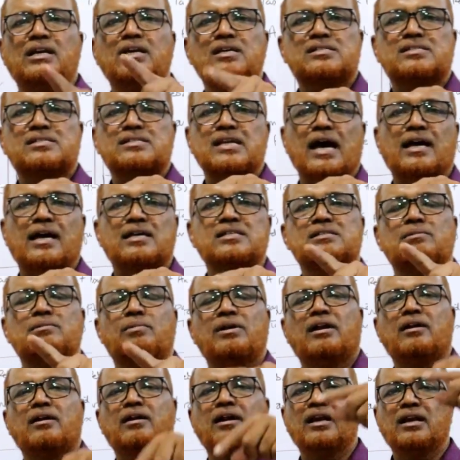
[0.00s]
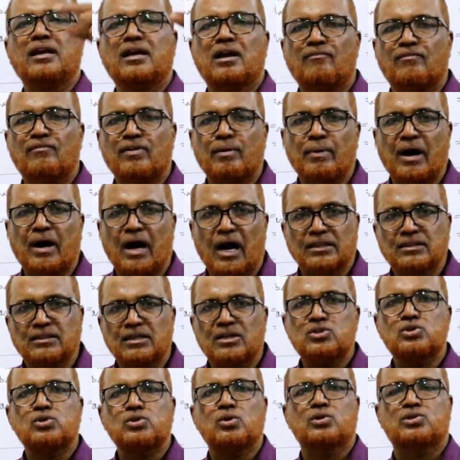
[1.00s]
it is taxable under income from
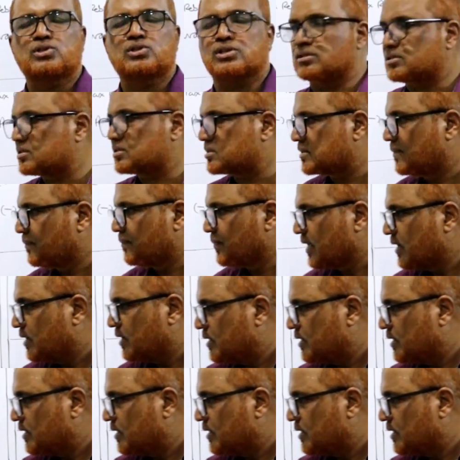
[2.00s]
other sources.